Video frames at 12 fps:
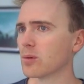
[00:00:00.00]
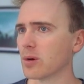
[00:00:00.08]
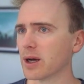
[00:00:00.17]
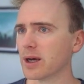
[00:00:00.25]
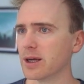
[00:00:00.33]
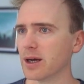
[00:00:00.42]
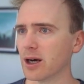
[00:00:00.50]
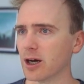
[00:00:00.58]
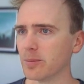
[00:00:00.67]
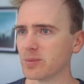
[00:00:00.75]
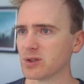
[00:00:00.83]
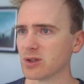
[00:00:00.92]
way
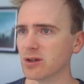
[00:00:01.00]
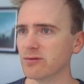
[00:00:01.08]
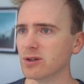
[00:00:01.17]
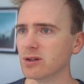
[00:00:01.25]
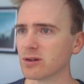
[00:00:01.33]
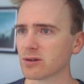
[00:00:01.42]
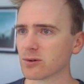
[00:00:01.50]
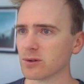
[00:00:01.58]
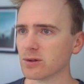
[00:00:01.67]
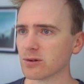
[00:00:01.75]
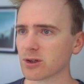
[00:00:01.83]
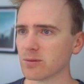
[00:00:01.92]
up so to, if you look through
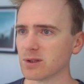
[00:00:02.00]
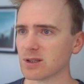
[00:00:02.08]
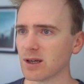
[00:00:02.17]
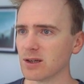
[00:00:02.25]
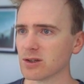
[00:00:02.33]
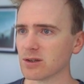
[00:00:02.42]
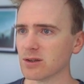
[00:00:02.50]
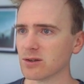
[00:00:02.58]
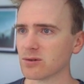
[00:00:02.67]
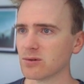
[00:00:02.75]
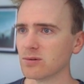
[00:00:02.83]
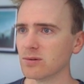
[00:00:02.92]
the documentation,
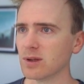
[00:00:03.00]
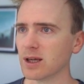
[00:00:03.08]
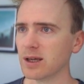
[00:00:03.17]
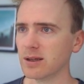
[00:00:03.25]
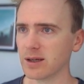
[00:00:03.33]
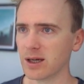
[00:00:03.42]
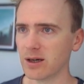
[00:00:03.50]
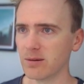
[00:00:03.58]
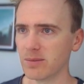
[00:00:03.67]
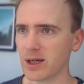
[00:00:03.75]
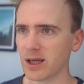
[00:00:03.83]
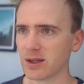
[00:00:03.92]
it's all laid
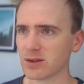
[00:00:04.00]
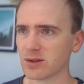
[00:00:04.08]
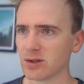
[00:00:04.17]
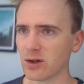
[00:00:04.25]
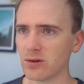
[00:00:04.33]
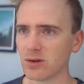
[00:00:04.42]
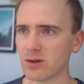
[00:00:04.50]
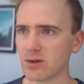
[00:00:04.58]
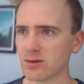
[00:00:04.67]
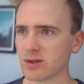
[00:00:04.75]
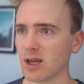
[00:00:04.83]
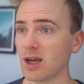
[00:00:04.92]
out. Max
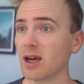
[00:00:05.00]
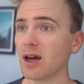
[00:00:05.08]
tokens.